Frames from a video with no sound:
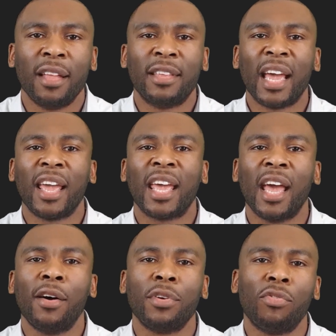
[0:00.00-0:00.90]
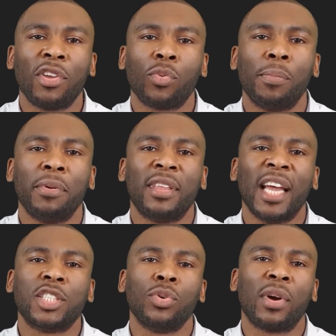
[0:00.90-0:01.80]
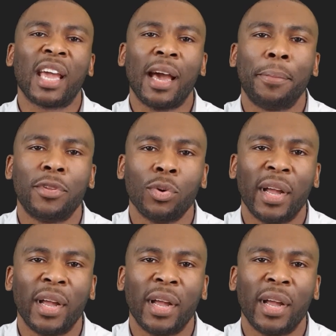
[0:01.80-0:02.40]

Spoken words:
Taking care of your risk will protect your capital